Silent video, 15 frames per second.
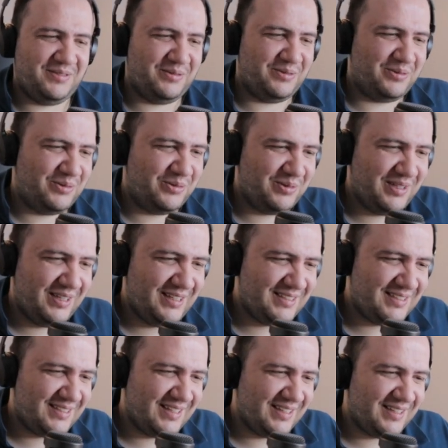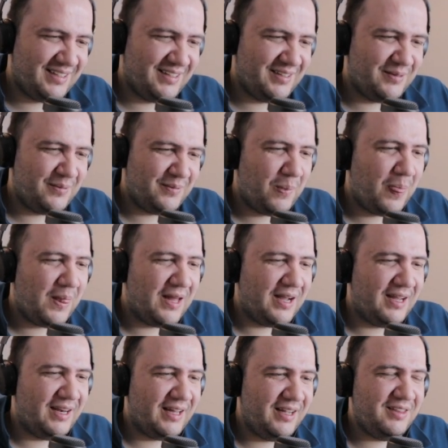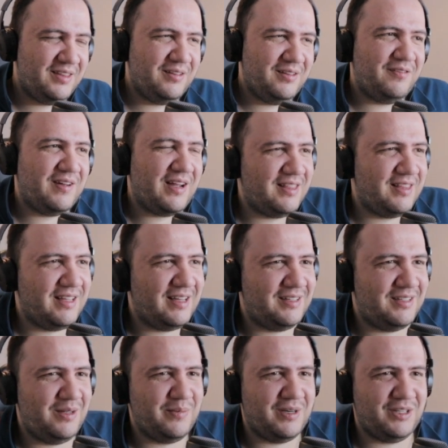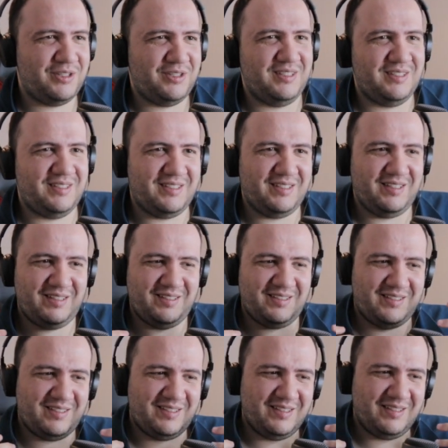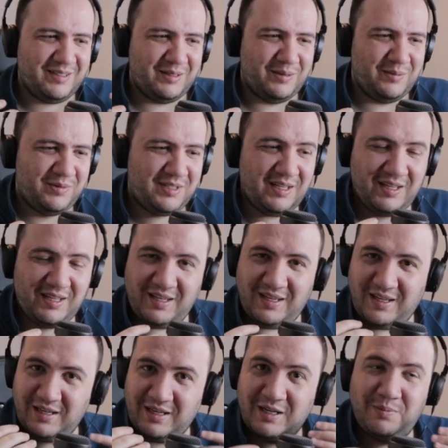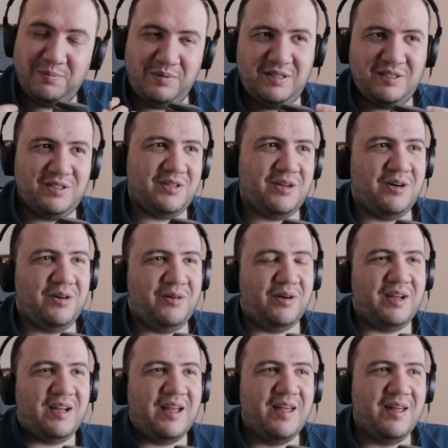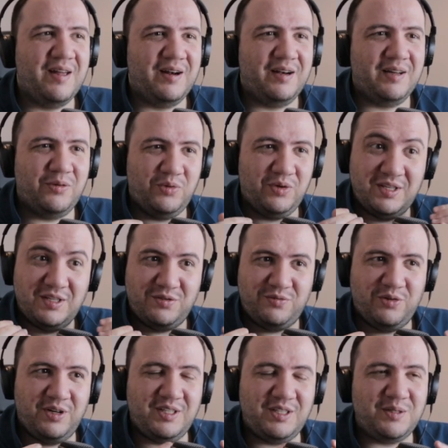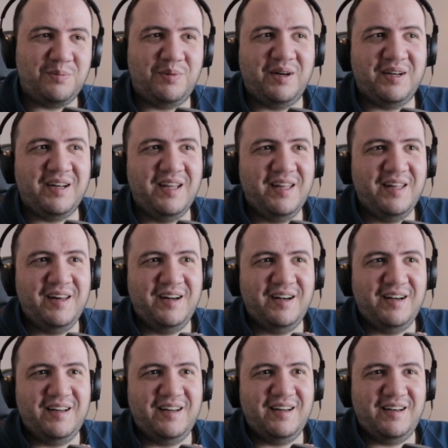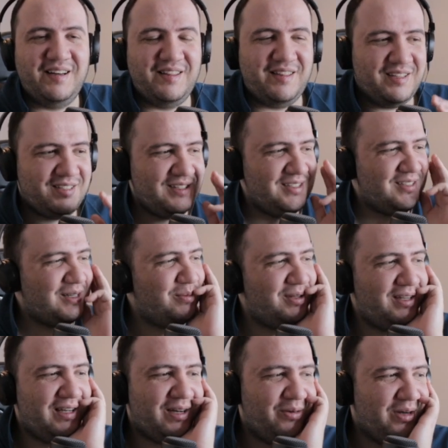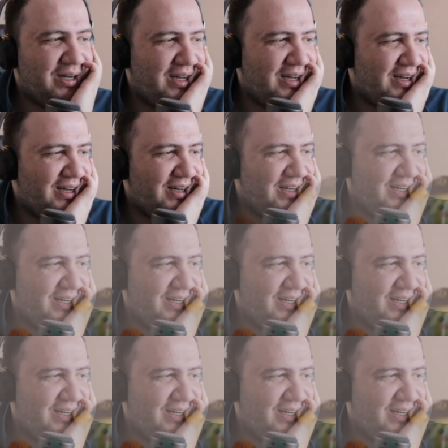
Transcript: wait a second. I like the fact that Dimash is, is um, singing an upbeat song with his voice, but this is something I, I, I